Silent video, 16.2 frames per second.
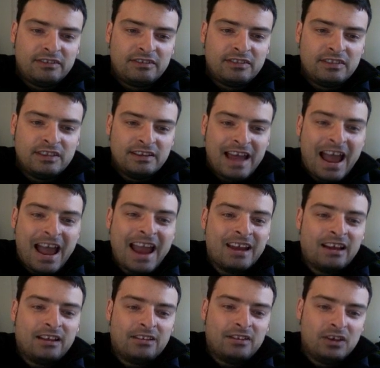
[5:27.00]

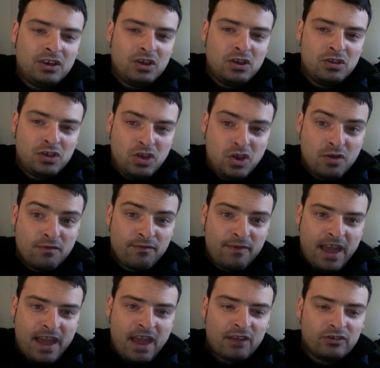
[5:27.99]
data that you
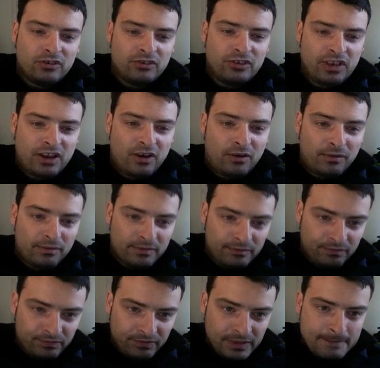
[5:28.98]
found yourself,
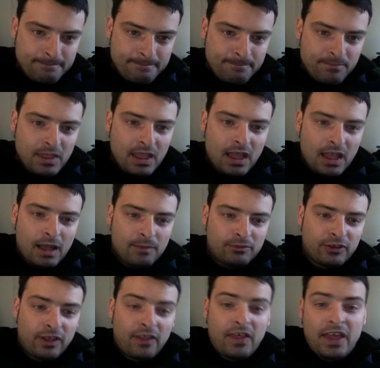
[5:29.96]

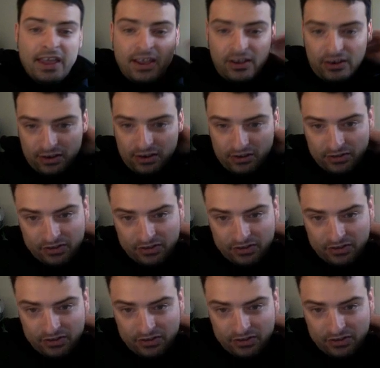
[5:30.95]
so that they can